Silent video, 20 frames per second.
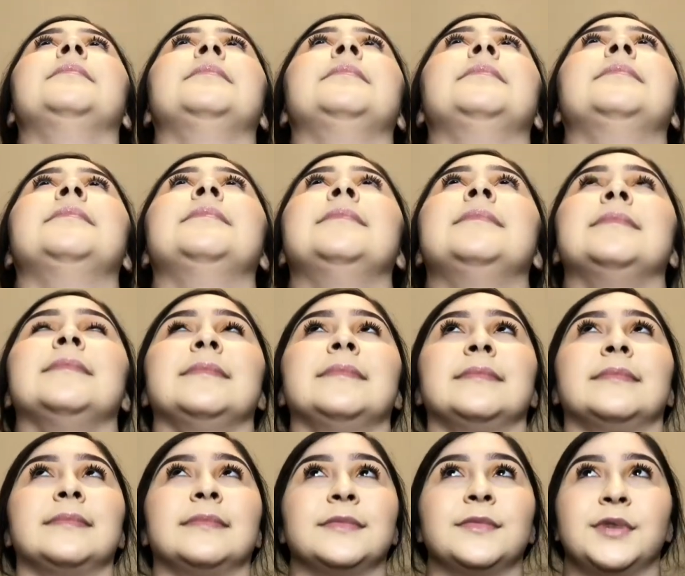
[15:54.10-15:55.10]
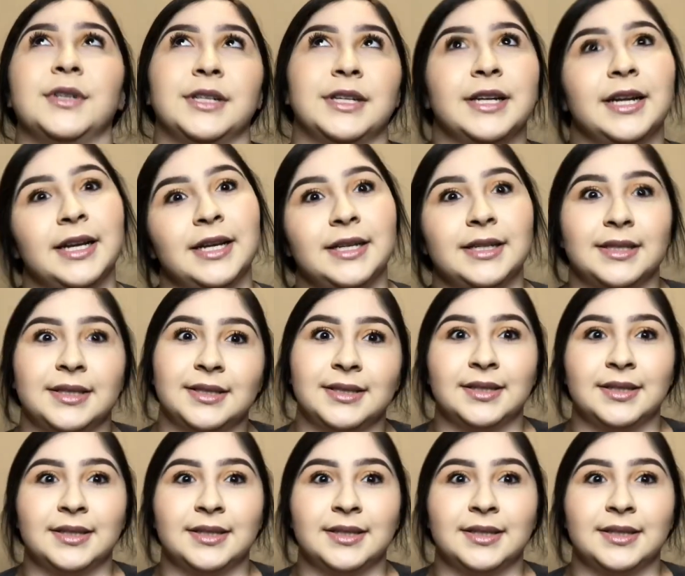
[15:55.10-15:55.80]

where did I?